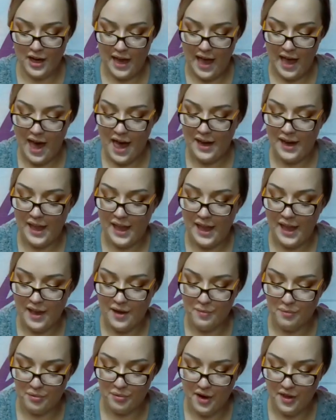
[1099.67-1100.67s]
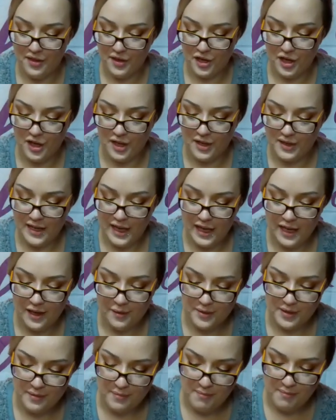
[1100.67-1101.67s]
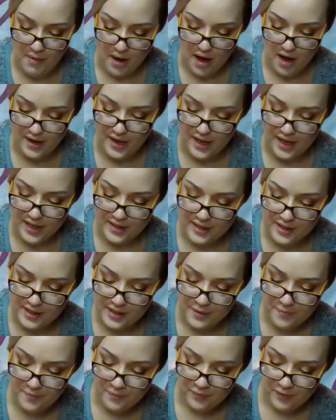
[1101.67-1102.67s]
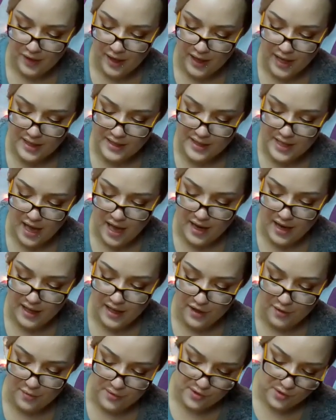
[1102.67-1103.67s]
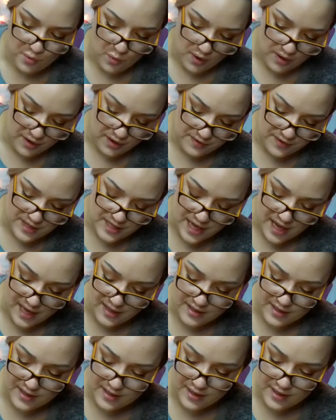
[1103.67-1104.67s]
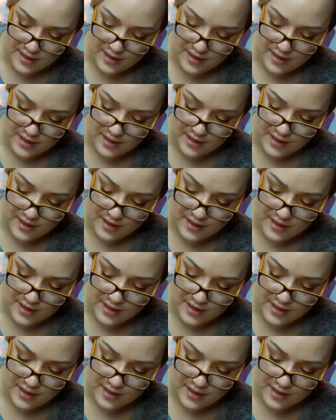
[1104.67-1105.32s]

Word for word: had a brother named Modest. Like I said, he was one of six so his